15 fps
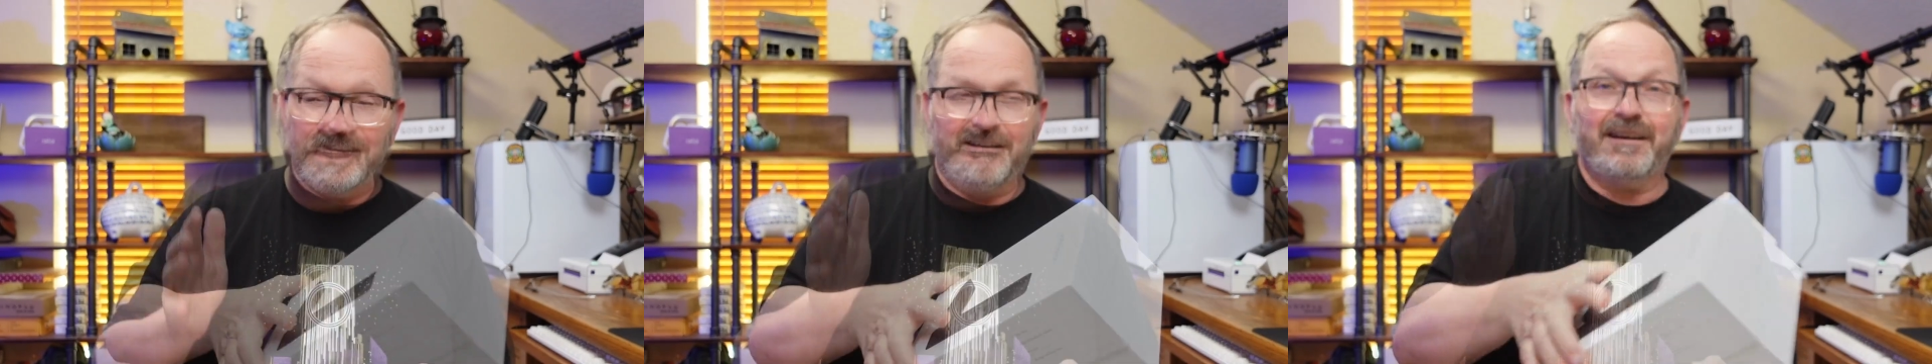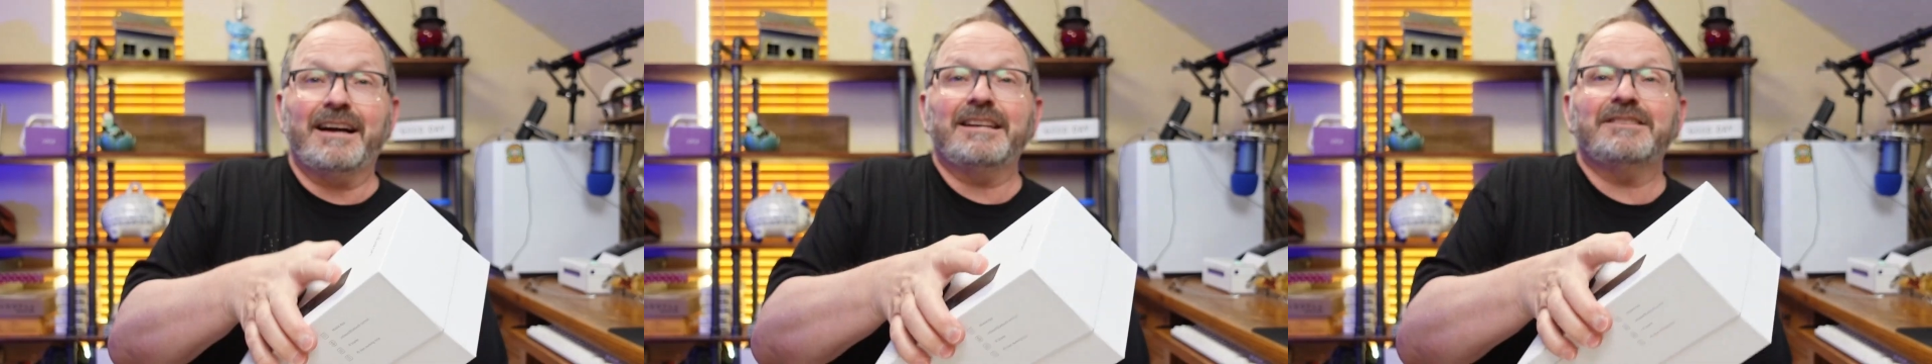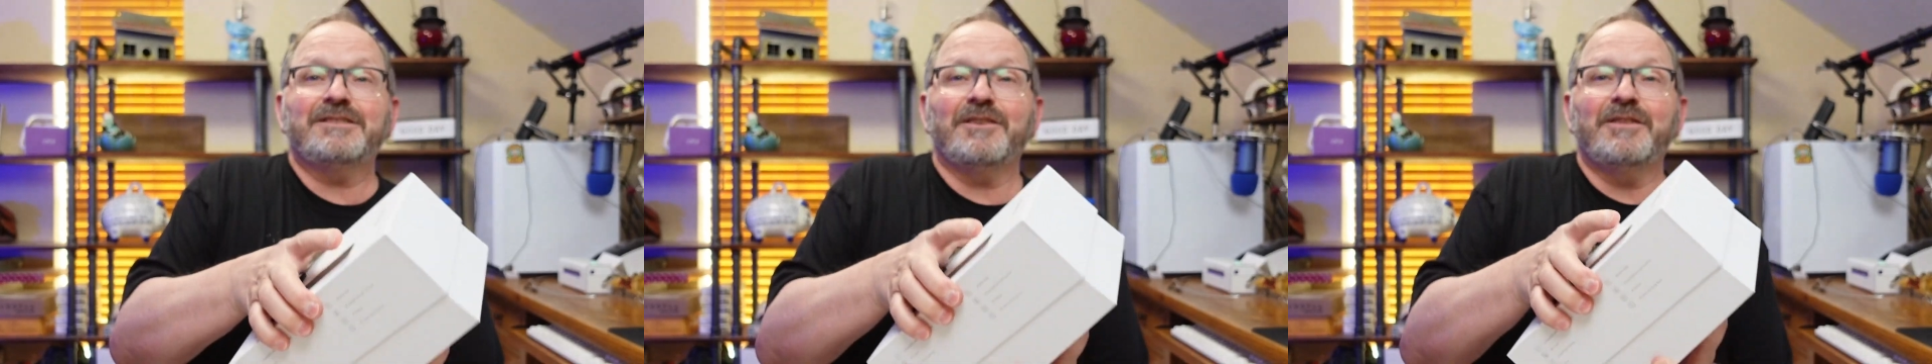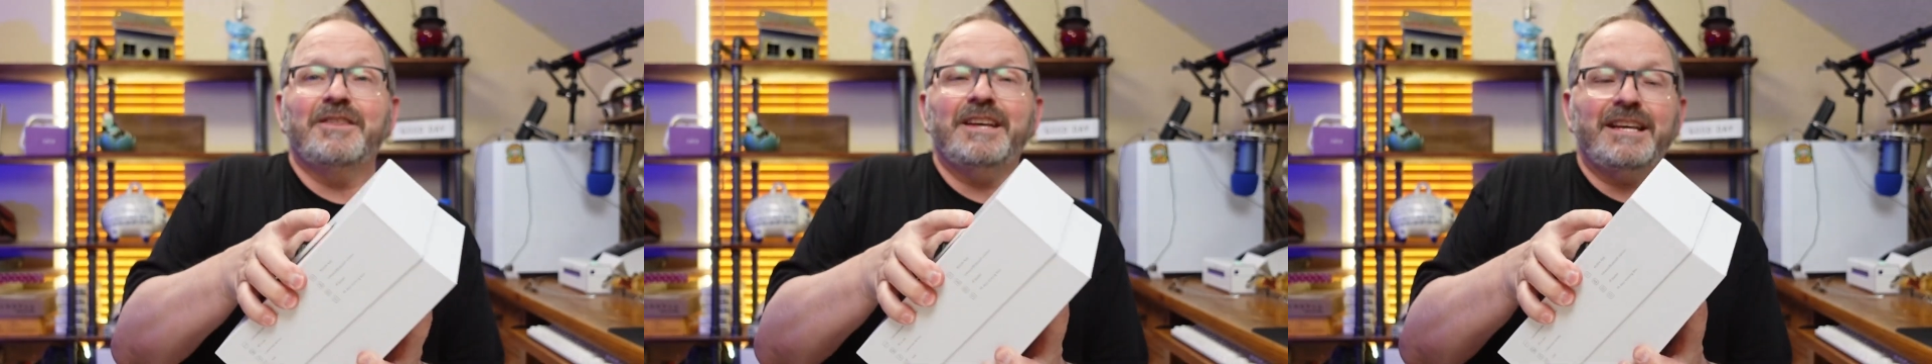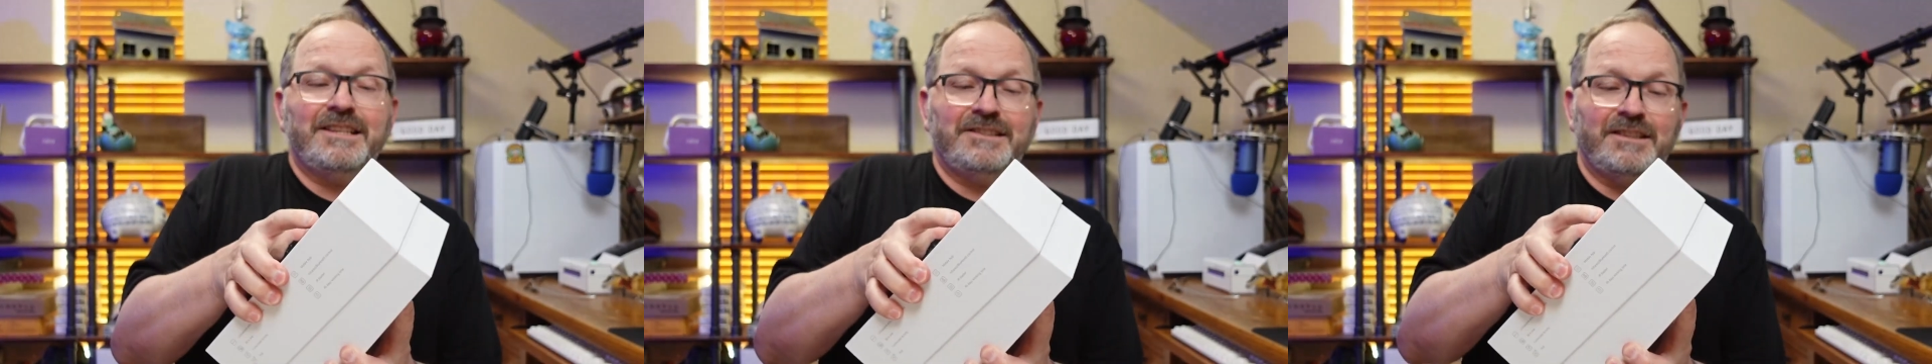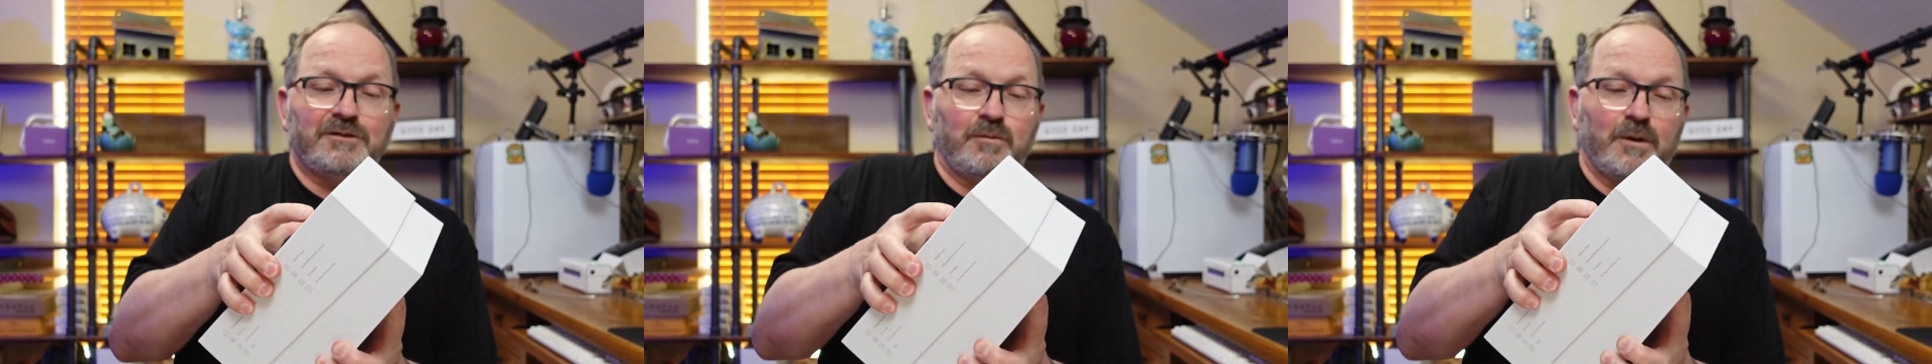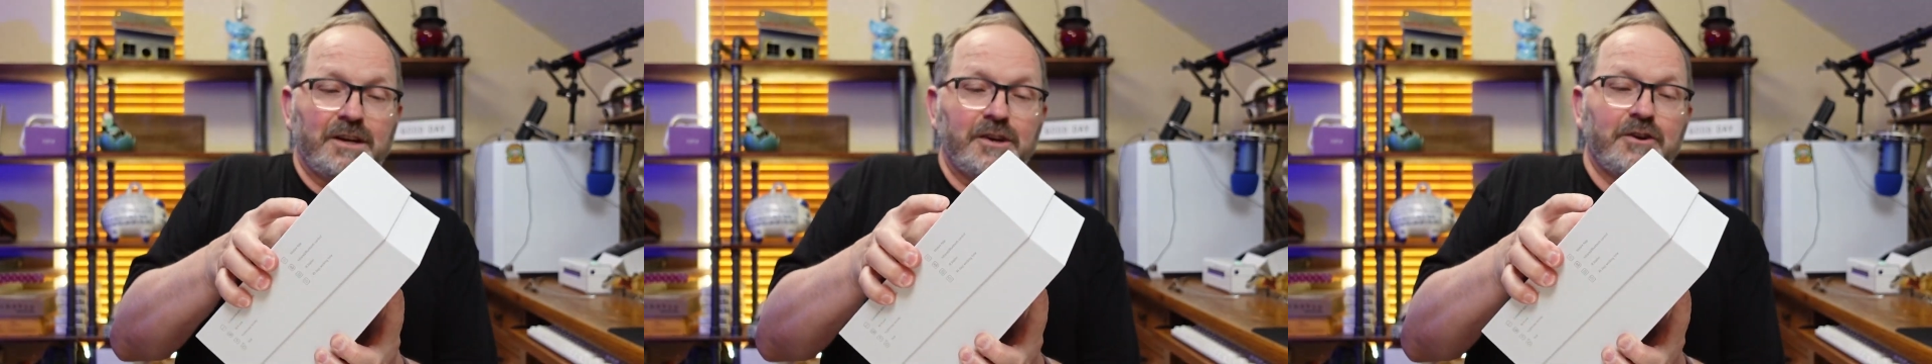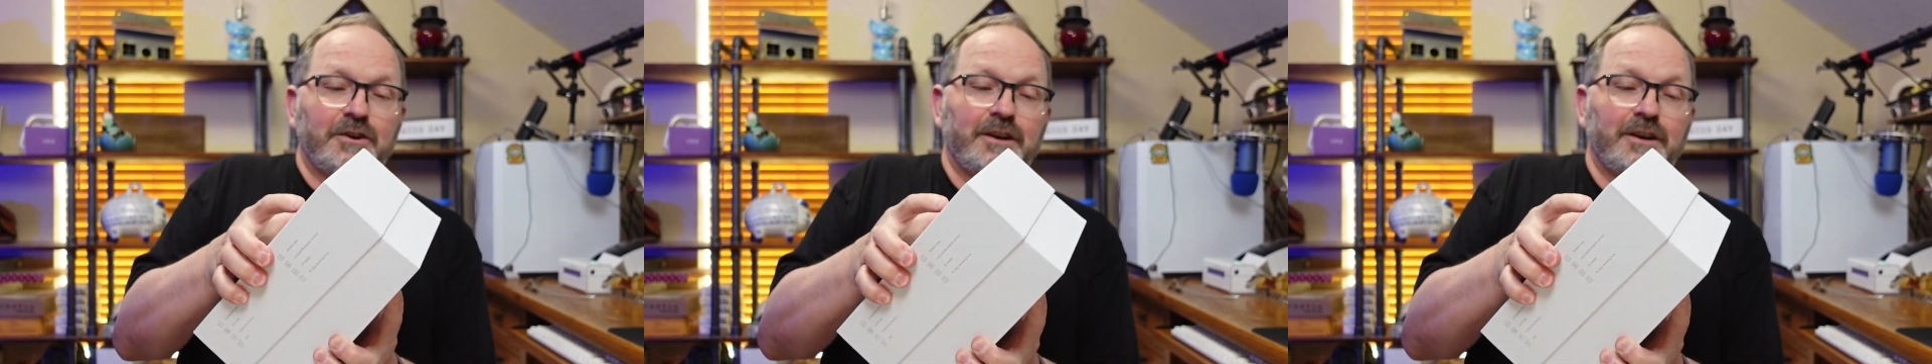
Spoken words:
All right, so this is what you're